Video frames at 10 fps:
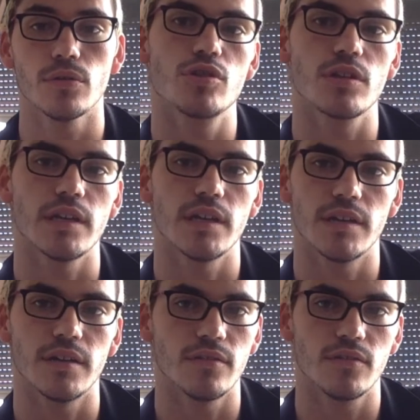Usually
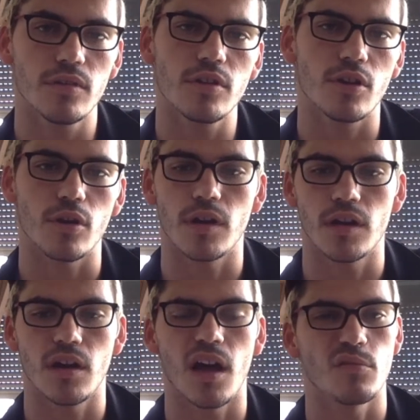it is,
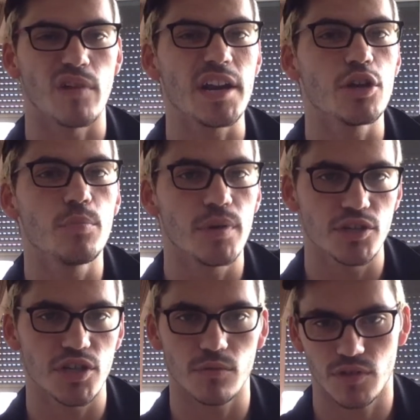either radio
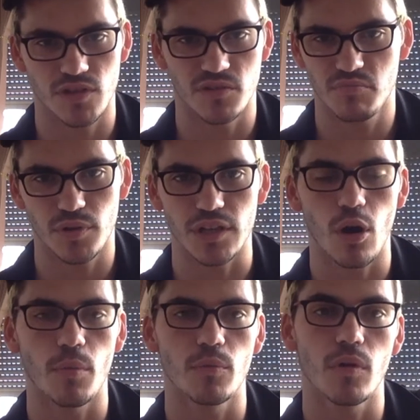pitching, which is a pretty
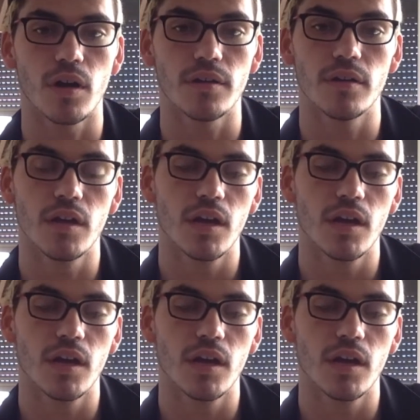common one,